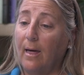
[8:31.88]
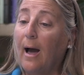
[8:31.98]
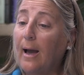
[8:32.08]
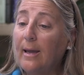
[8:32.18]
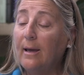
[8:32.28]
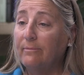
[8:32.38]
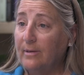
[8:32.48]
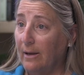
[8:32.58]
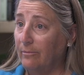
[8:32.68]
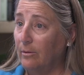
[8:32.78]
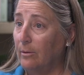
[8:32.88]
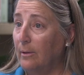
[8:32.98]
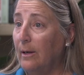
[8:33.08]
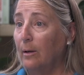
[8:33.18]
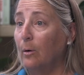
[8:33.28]
I have never,
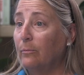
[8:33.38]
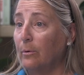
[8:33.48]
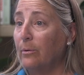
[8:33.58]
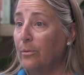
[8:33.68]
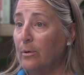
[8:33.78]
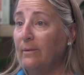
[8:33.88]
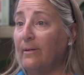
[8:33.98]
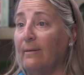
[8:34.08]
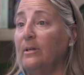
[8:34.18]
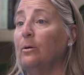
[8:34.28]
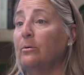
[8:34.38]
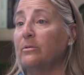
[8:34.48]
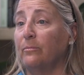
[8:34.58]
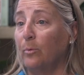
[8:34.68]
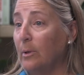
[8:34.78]
in over 35
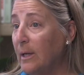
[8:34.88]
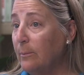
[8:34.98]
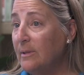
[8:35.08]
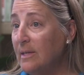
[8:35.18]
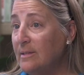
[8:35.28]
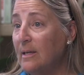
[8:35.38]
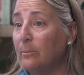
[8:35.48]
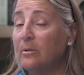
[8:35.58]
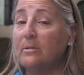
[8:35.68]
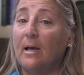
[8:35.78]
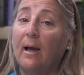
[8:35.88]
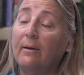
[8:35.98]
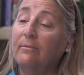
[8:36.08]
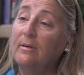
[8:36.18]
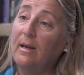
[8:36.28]
years of working with these animals, I
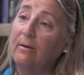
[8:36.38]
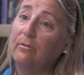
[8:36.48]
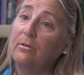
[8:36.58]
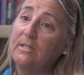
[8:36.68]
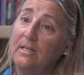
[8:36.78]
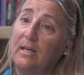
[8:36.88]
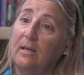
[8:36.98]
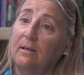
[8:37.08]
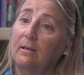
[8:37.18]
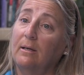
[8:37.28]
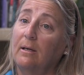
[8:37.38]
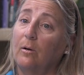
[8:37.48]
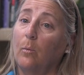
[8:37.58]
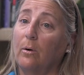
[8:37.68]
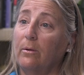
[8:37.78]
have never seen
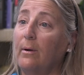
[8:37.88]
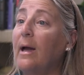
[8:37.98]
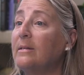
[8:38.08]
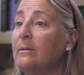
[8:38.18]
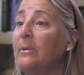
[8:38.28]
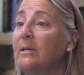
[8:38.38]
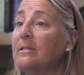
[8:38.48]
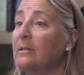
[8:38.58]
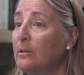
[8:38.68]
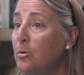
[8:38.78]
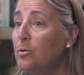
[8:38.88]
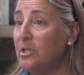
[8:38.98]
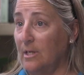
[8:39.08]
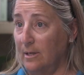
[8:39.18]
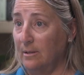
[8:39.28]
where there hasn't been a
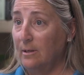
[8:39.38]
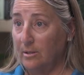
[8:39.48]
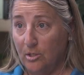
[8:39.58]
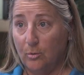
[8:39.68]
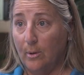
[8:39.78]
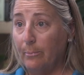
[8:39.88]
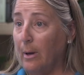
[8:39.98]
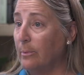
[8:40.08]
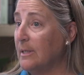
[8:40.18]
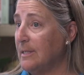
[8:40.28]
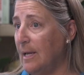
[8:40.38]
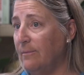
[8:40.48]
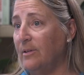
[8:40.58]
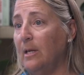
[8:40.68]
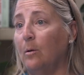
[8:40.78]
solution to a public
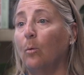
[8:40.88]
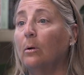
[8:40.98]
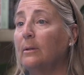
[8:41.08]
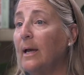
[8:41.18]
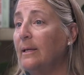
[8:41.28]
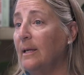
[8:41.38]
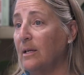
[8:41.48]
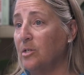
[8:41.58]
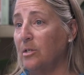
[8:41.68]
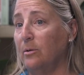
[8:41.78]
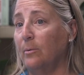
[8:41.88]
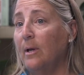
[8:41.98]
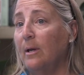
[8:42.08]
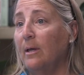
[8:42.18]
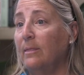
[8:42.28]
safety or a lighting issue
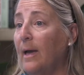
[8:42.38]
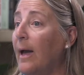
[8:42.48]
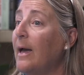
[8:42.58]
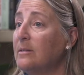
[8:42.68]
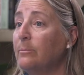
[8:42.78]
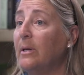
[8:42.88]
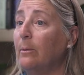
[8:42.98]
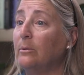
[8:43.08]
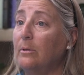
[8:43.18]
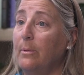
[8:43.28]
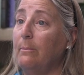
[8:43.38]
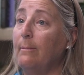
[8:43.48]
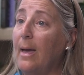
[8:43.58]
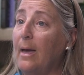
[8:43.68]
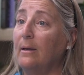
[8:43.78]
that hasn't been able to be
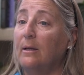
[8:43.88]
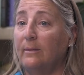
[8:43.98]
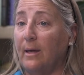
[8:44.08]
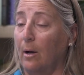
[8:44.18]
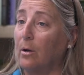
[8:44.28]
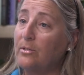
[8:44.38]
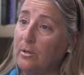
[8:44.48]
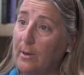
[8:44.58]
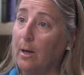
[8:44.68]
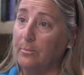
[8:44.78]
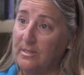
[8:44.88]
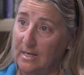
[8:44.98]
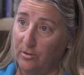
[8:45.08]
met that also helps sea